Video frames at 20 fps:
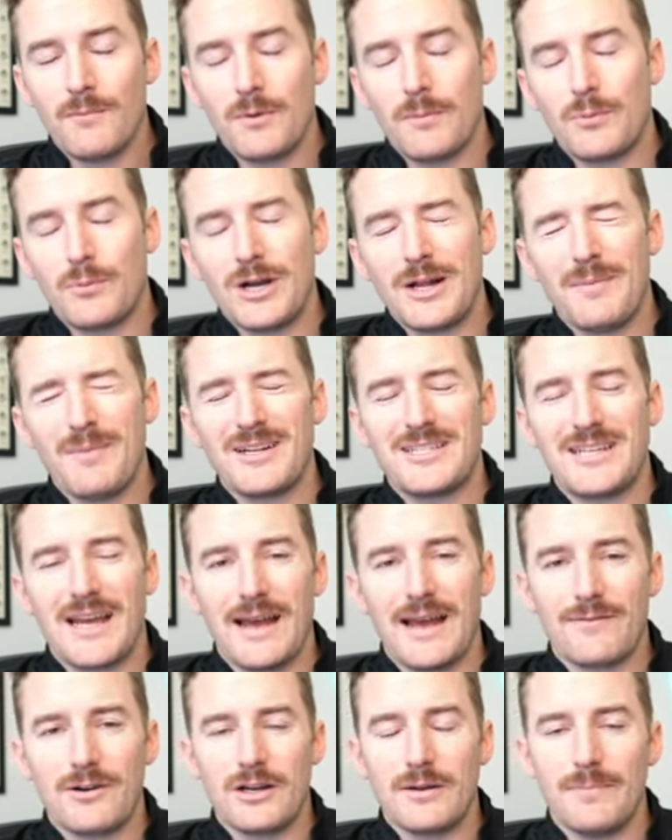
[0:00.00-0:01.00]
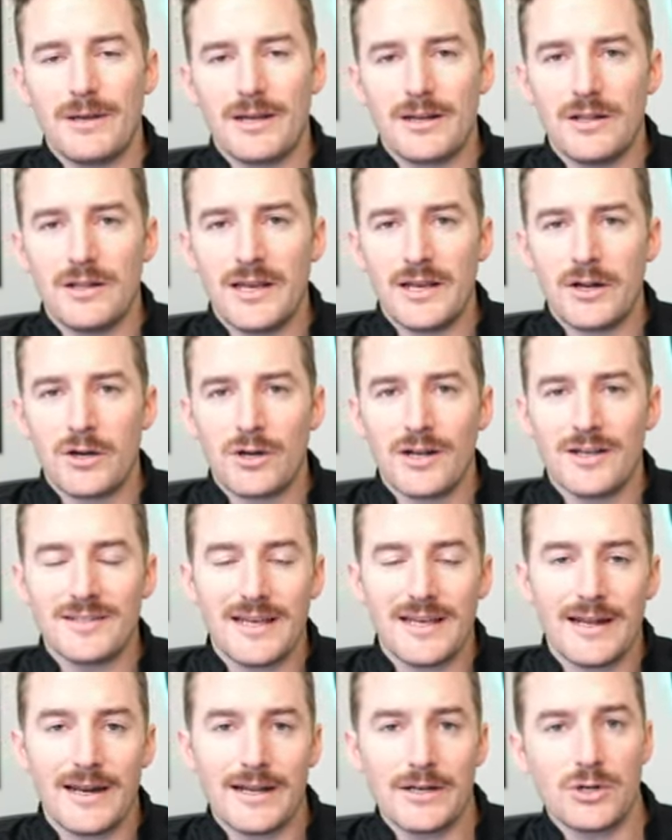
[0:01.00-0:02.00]
but pretty much every big leaguer is
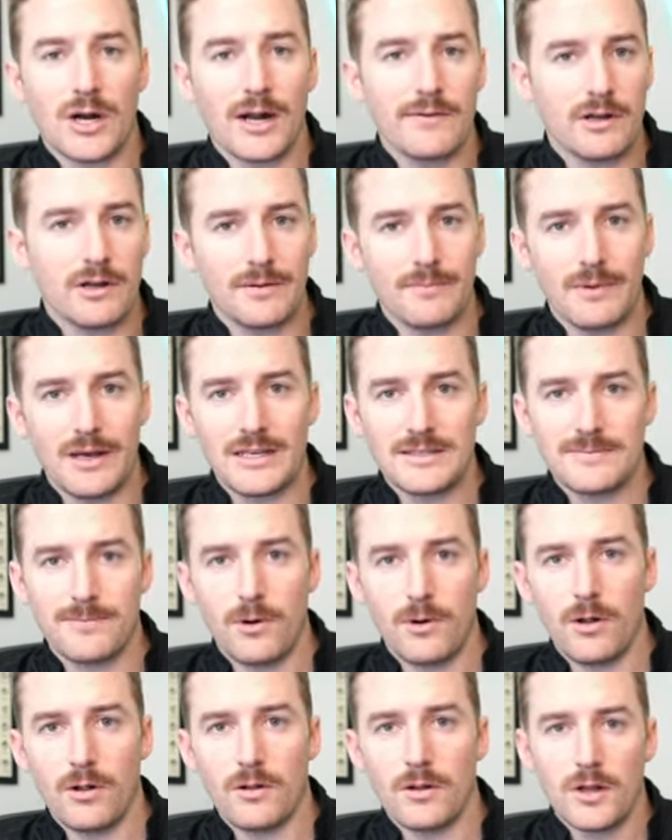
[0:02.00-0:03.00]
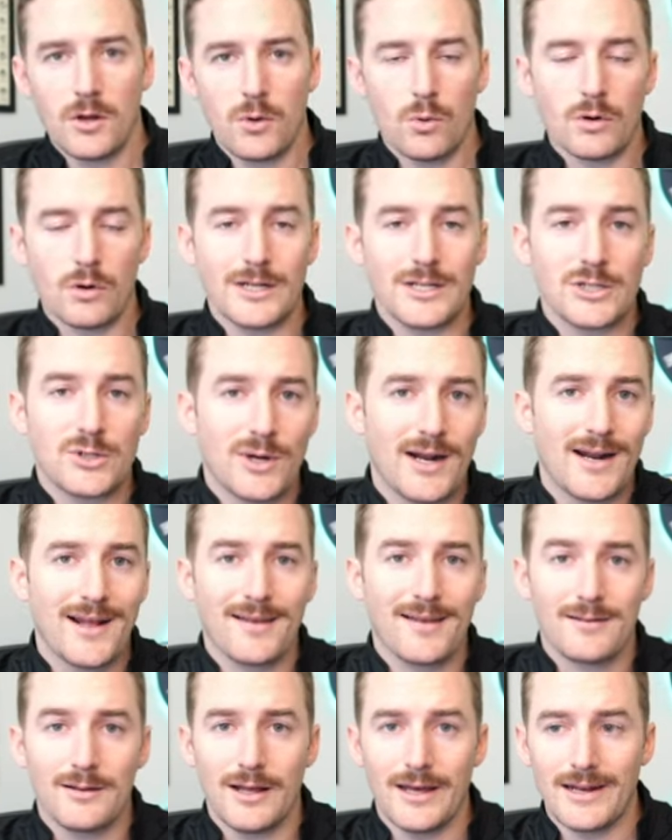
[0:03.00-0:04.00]
at a driveline baseball or at tread
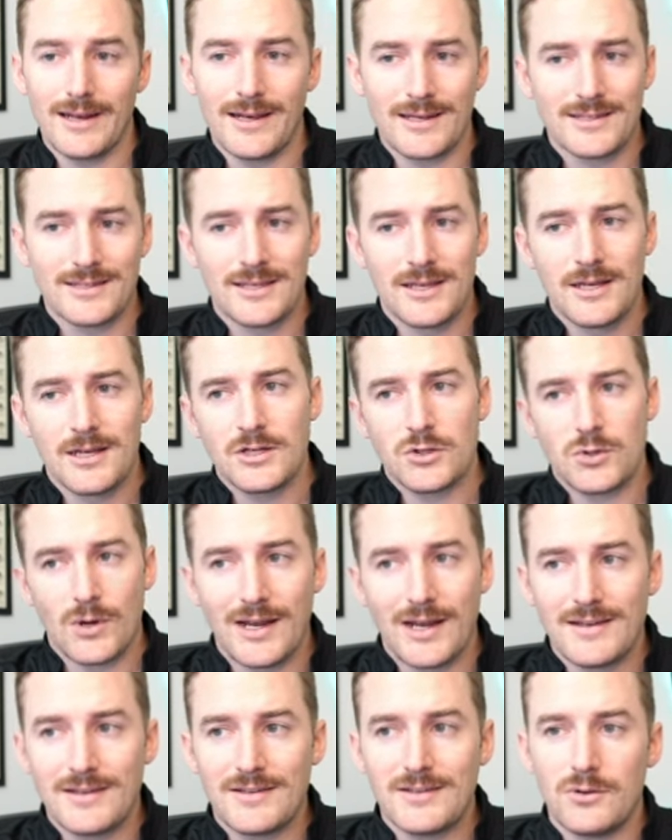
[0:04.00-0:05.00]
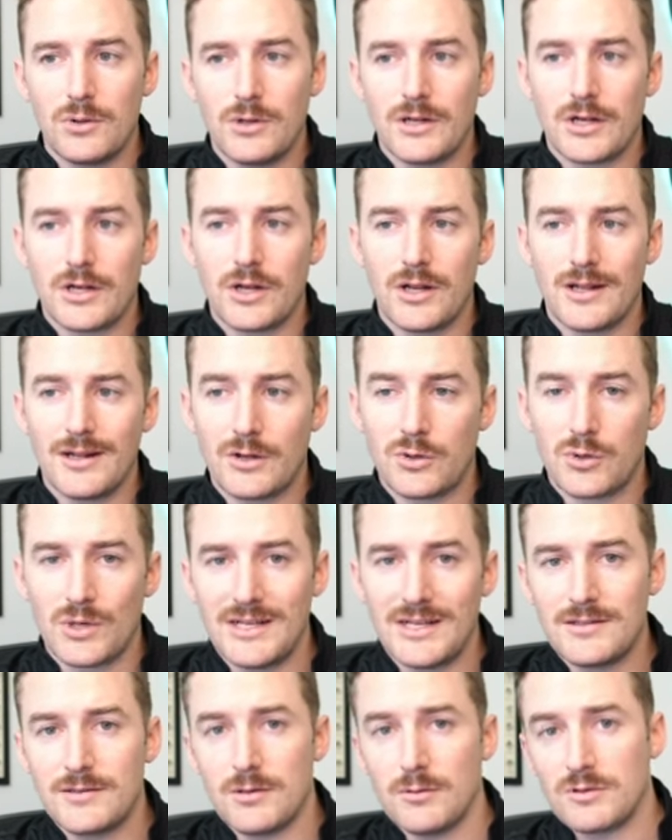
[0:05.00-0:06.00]
athletics trying to in-
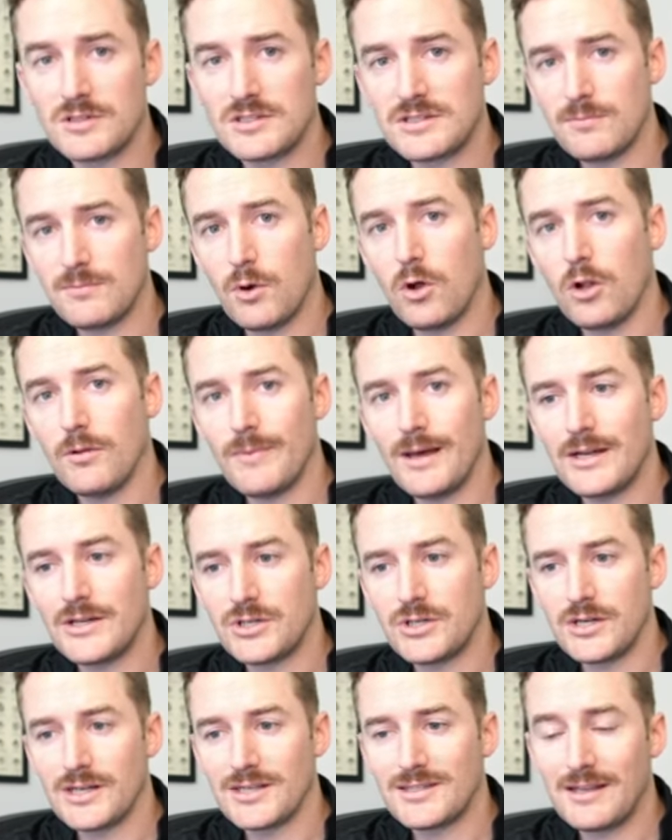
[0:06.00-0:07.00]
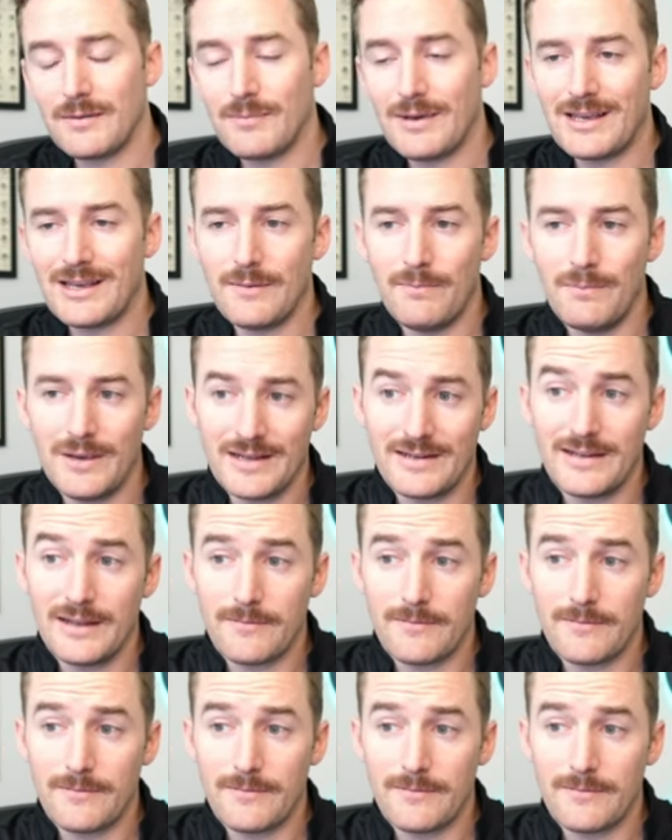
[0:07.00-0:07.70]
increase those small metrics that make a big